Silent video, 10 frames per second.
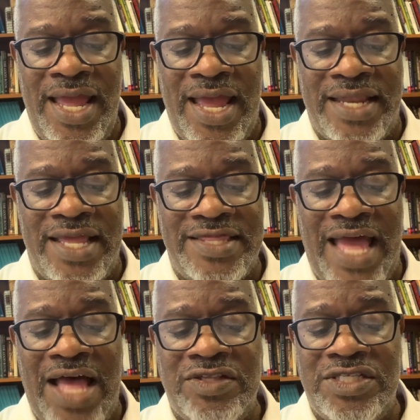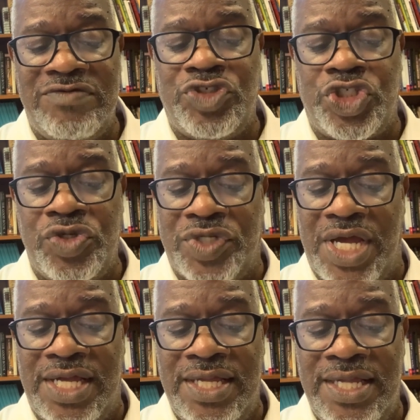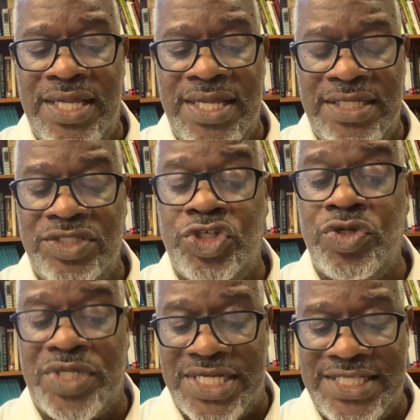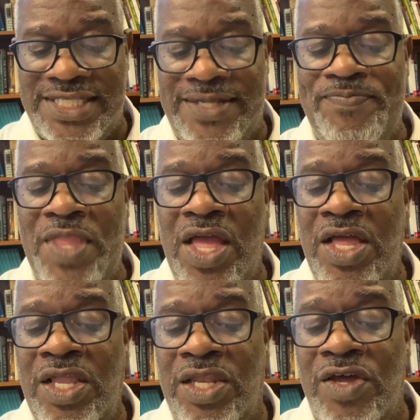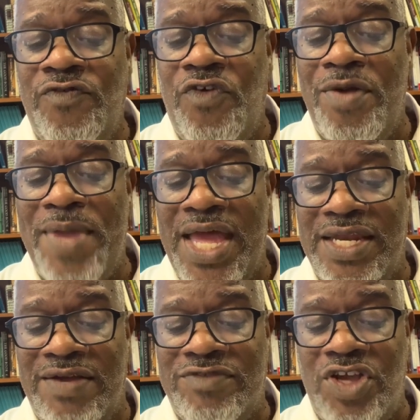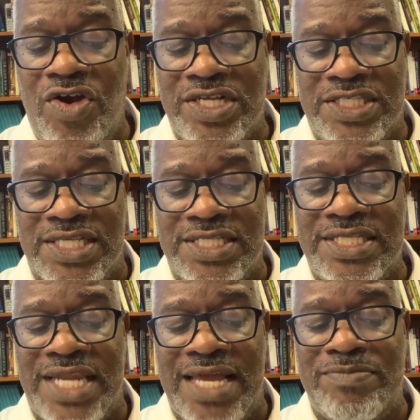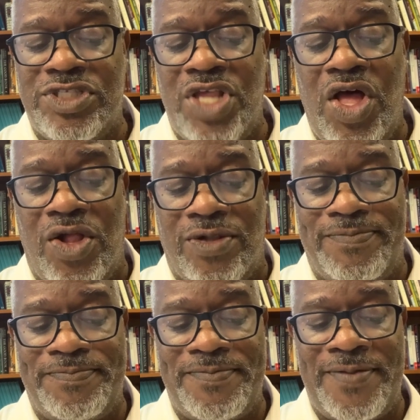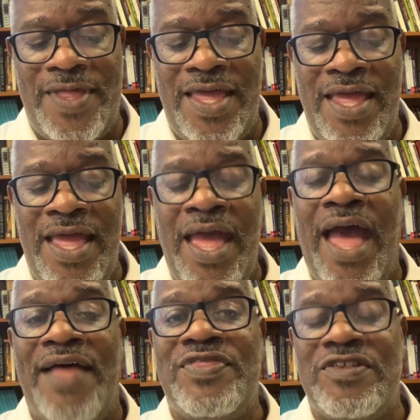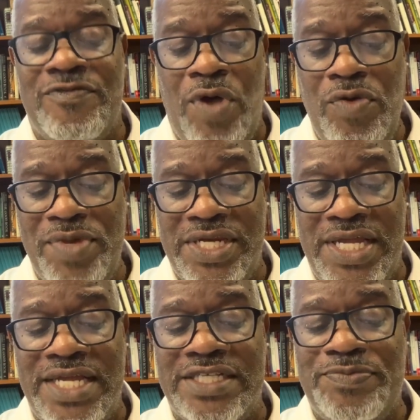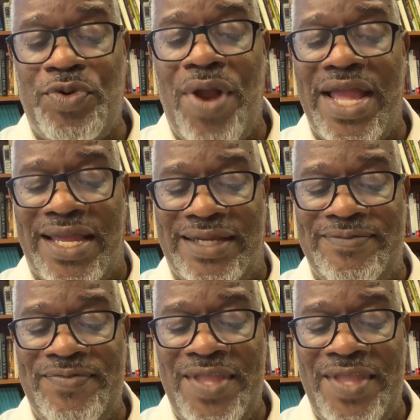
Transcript: And at the house of Judas, look for a man of Tarsus named Saul. At this moment he is praying,